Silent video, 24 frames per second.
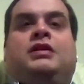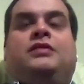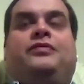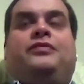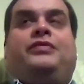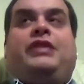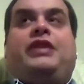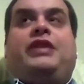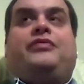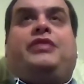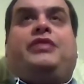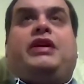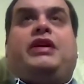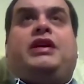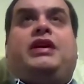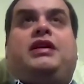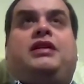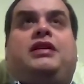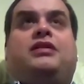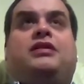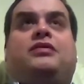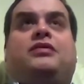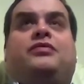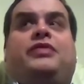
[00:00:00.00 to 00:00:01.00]
the
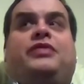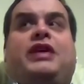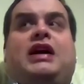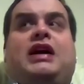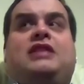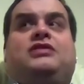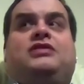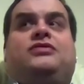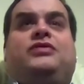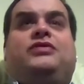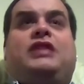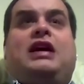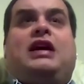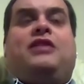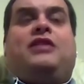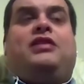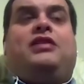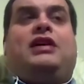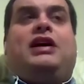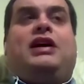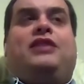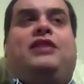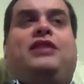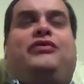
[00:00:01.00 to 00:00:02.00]
end
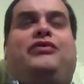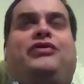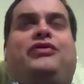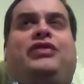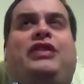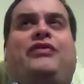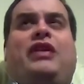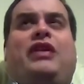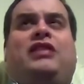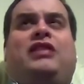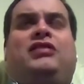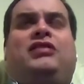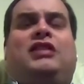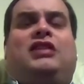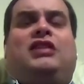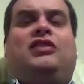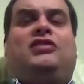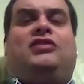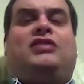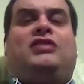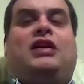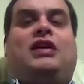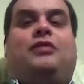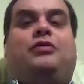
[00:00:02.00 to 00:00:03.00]
basically
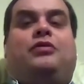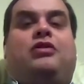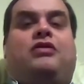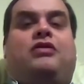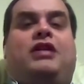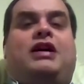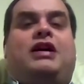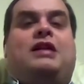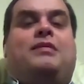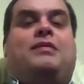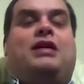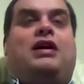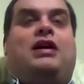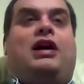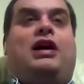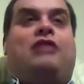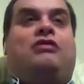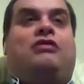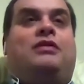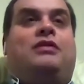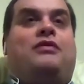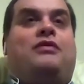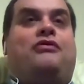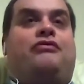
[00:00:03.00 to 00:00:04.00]
engines sound great. I mean, I
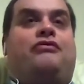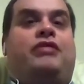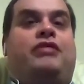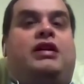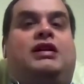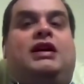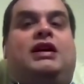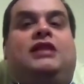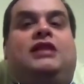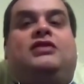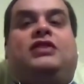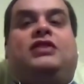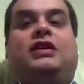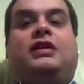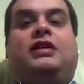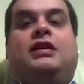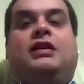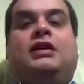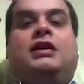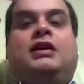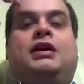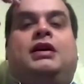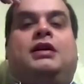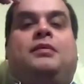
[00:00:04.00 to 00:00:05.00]
drove a 3 liter
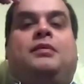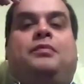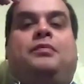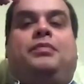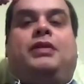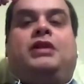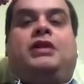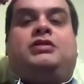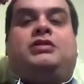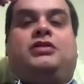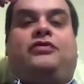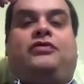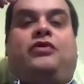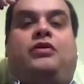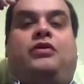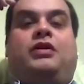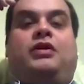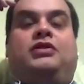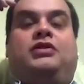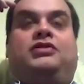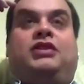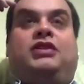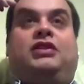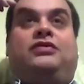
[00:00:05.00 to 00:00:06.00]
Peugeot
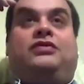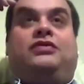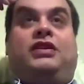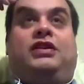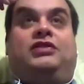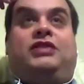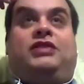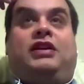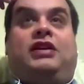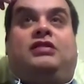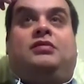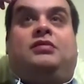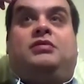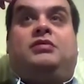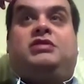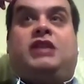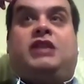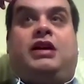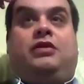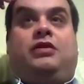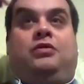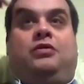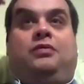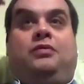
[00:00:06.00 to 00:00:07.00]
406 V6 on the
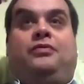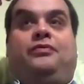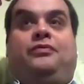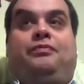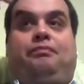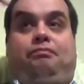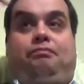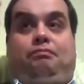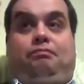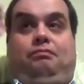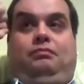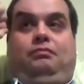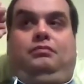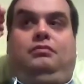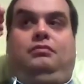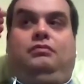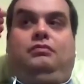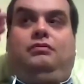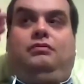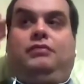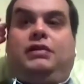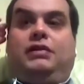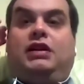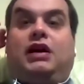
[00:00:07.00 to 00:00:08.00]
channel
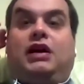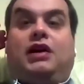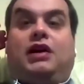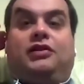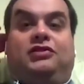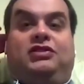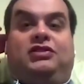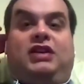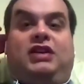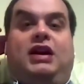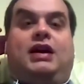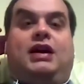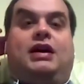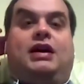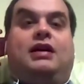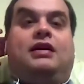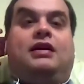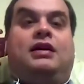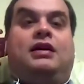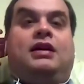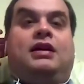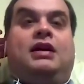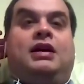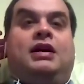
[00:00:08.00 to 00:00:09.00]
last year,
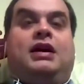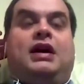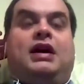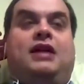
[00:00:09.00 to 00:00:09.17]
and